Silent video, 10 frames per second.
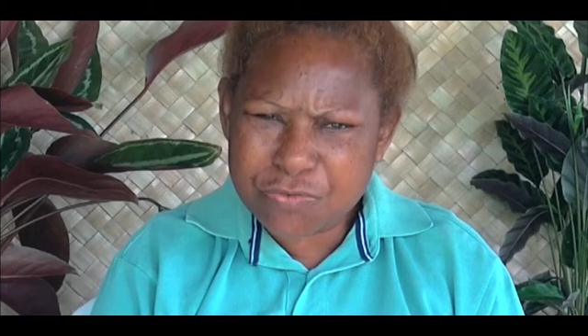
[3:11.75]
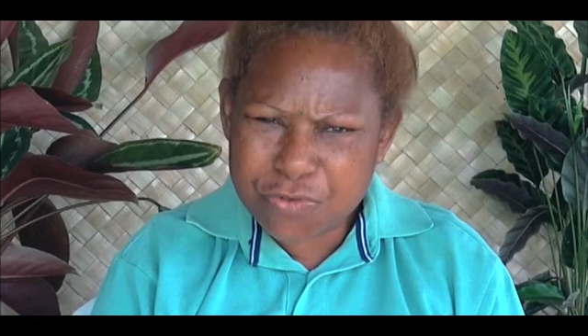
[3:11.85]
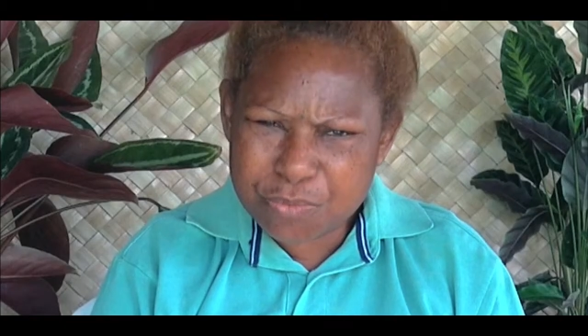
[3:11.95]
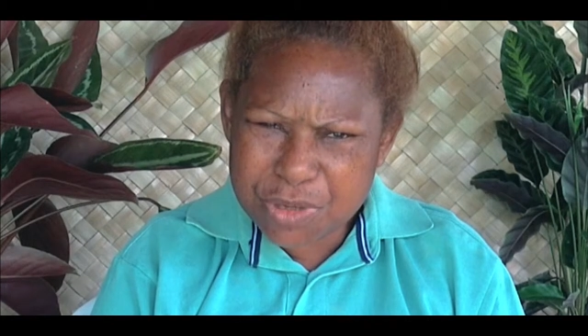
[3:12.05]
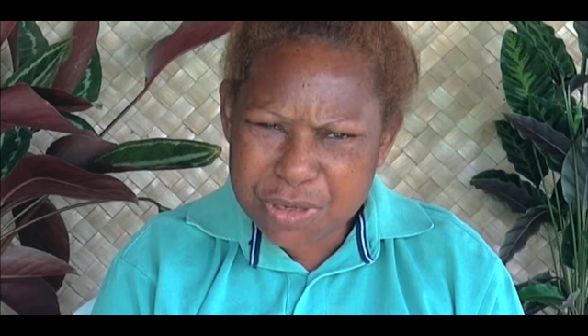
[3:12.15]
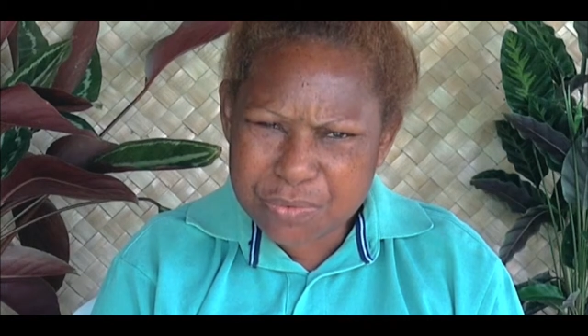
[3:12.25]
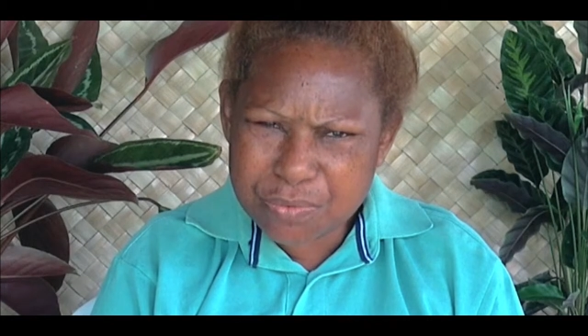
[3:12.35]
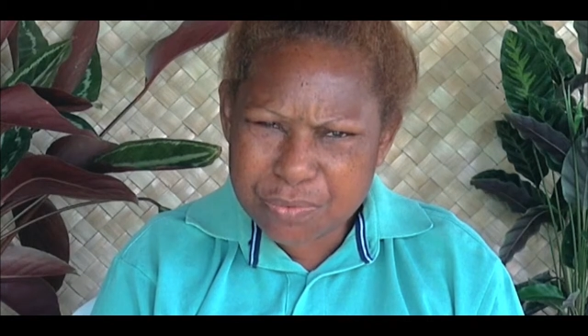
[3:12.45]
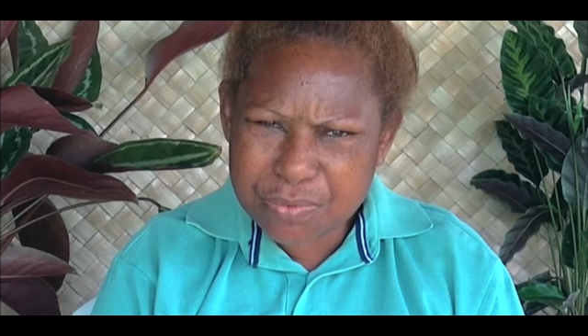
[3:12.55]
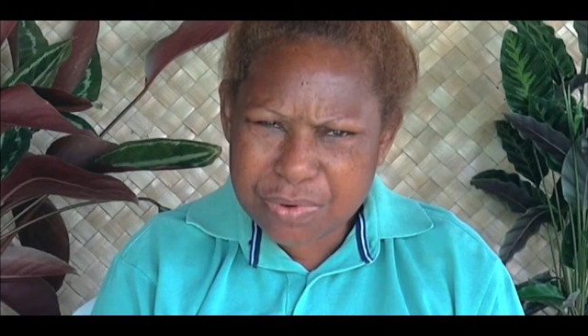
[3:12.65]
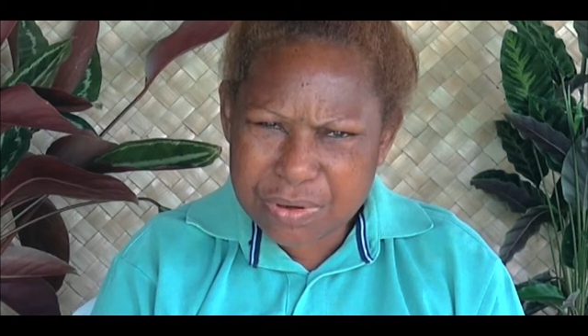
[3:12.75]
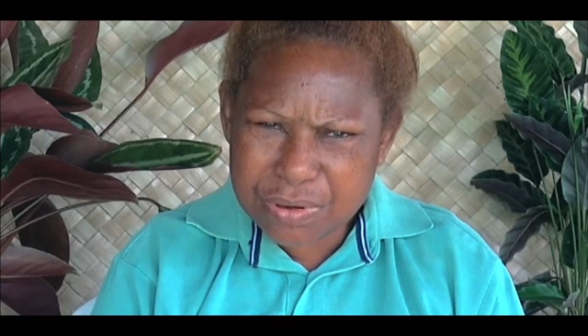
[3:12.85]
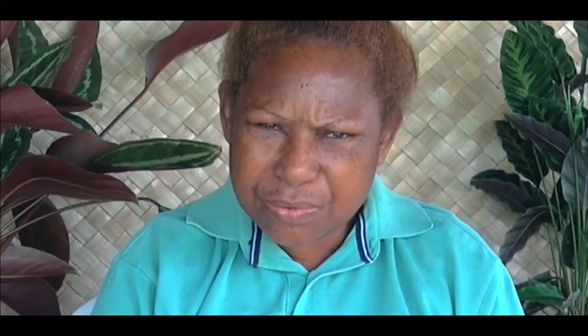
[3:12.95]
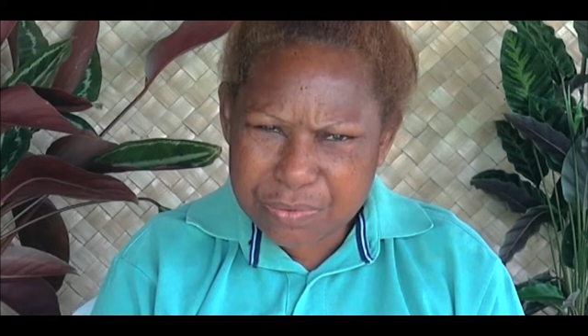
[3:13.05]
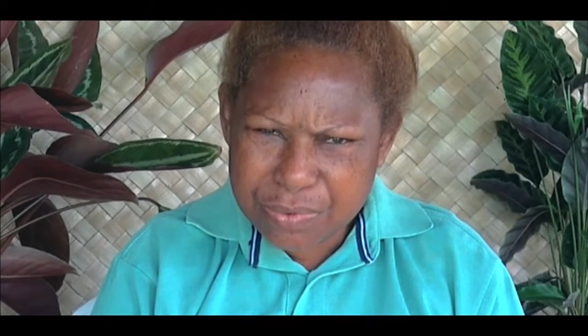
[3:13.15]
for me
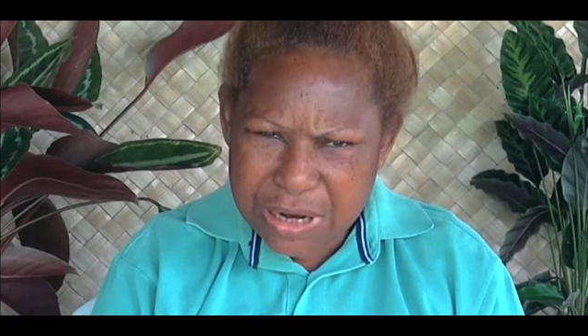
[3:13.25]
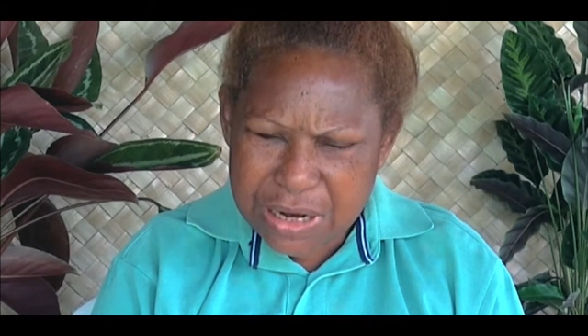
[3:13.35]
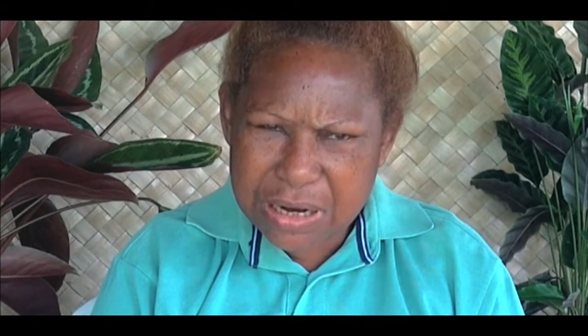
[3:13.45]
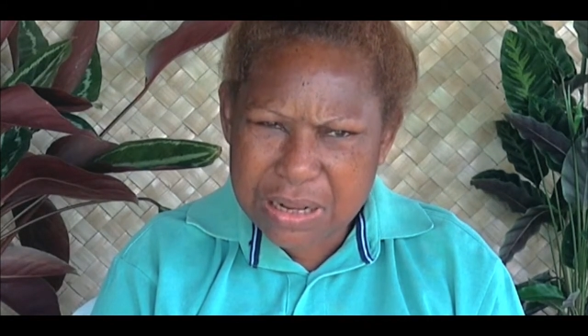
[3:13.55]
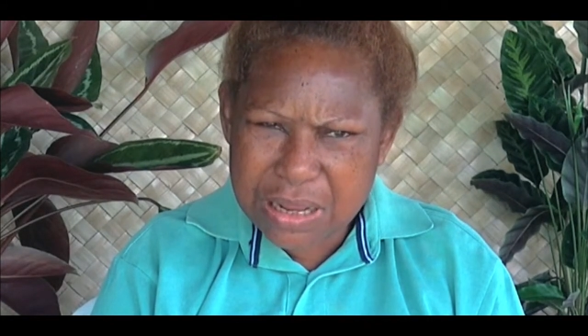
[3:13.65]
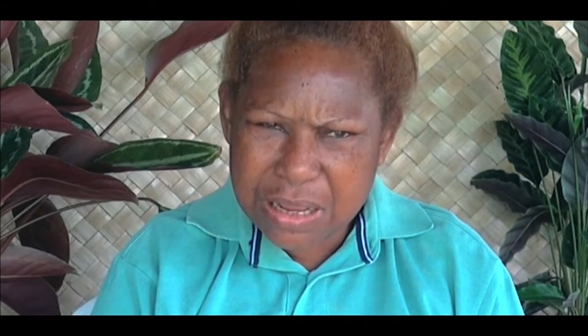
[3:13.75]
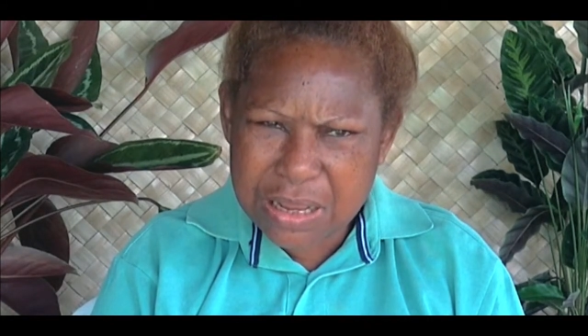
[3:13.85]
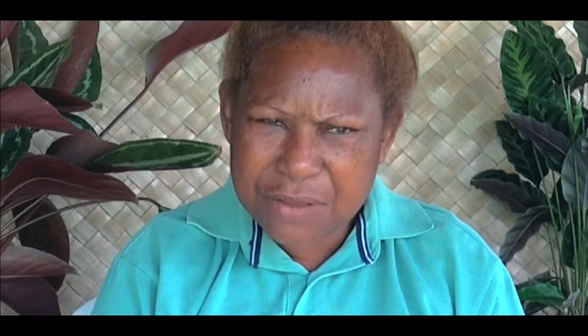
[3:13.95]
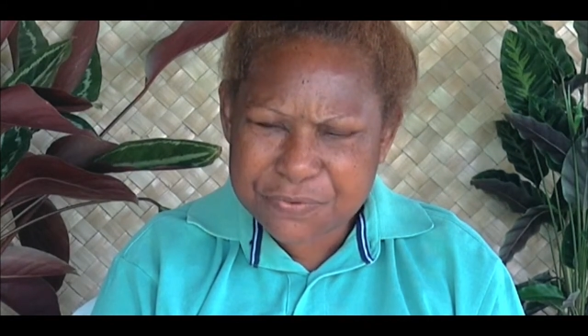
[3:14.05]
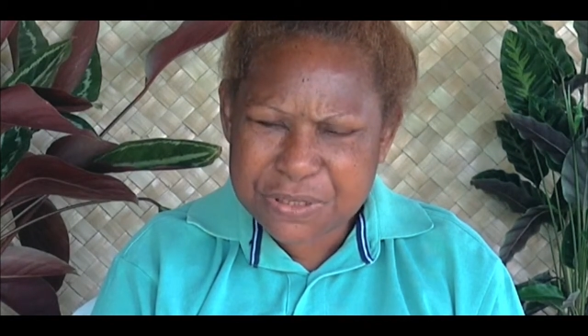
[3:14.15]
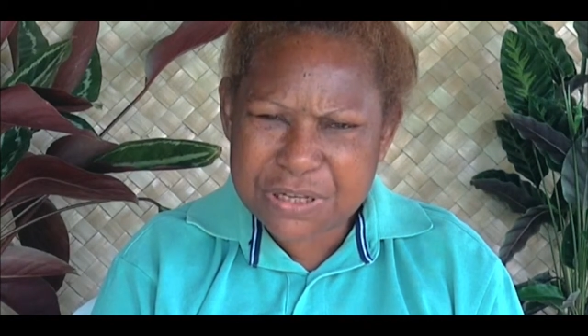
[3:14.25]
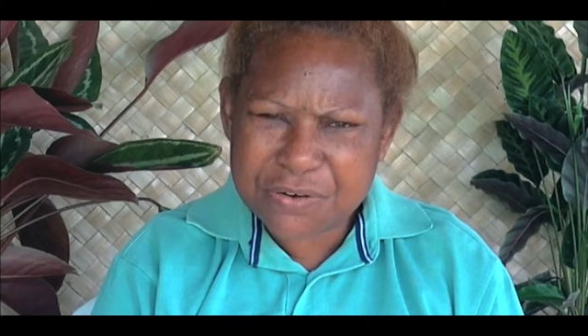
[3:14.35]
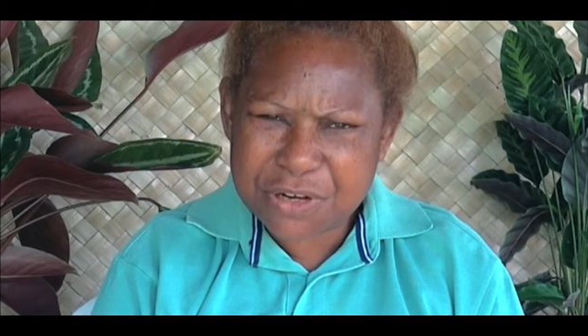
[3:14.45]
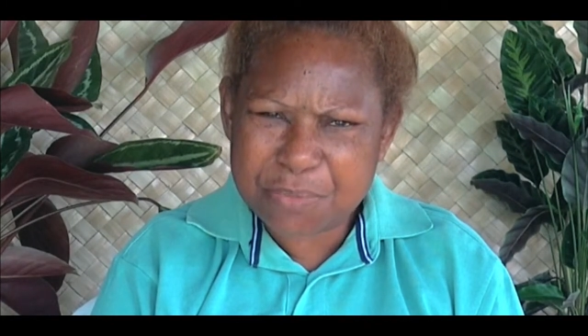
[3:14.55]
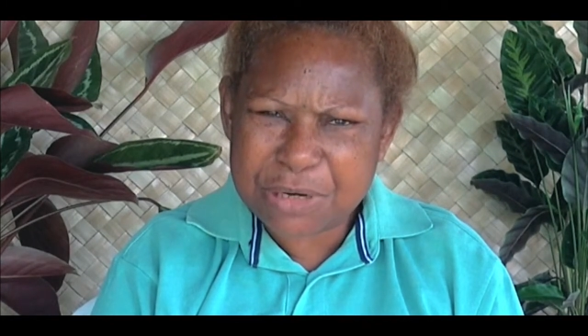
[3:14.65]
while after the
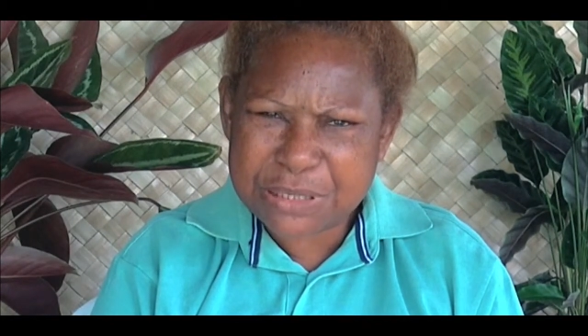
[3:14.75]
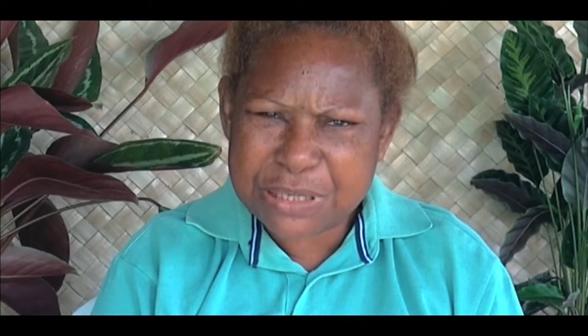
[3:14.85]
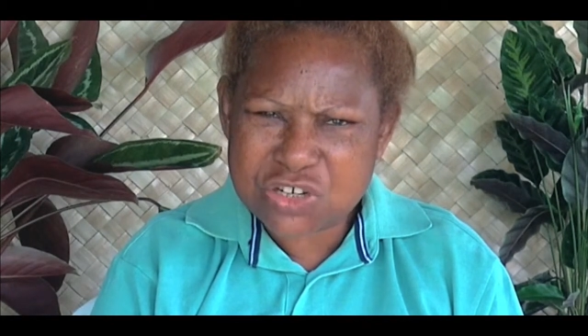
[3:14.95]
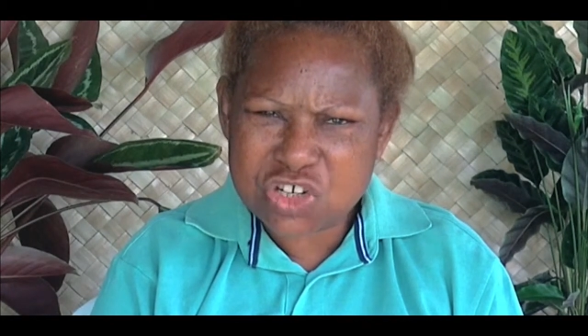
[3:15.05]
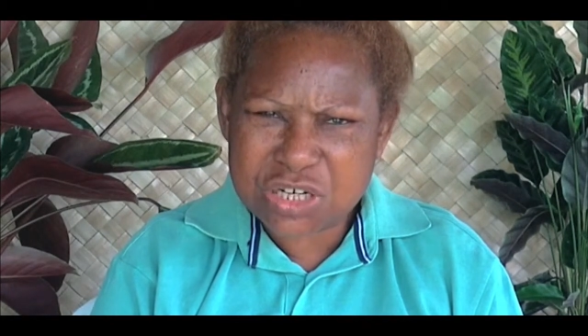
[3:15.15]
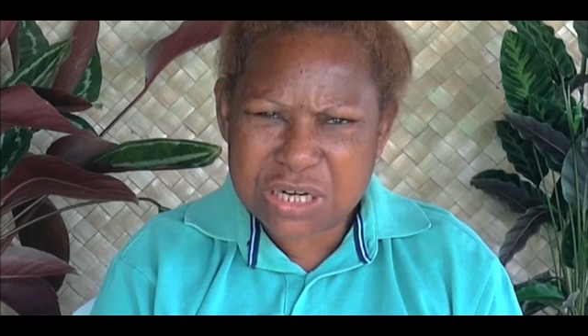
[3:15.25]
rehabilitation.